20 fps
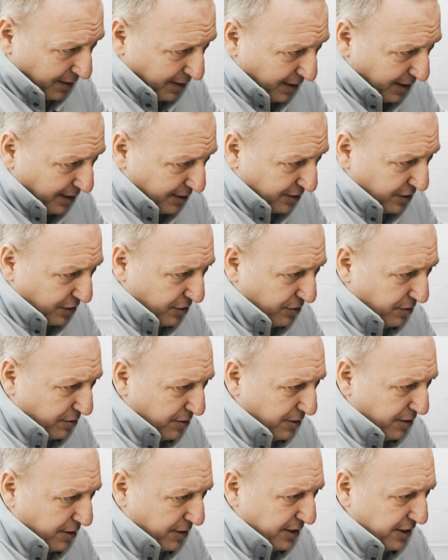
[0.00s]
And
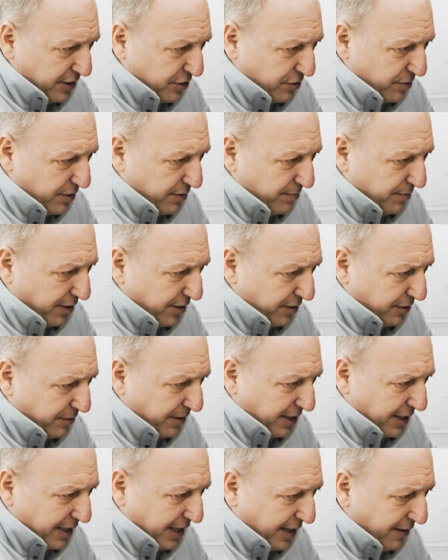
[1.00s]
score and trim all the
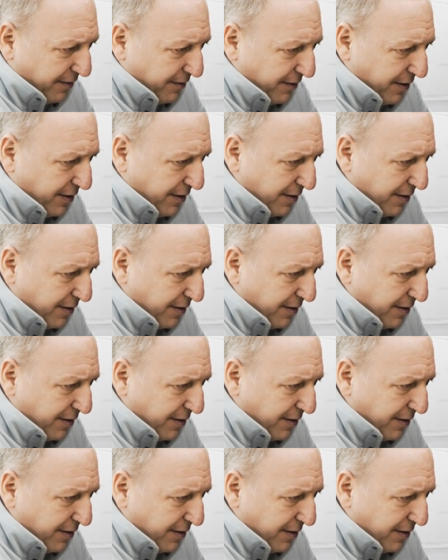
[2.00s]
way down.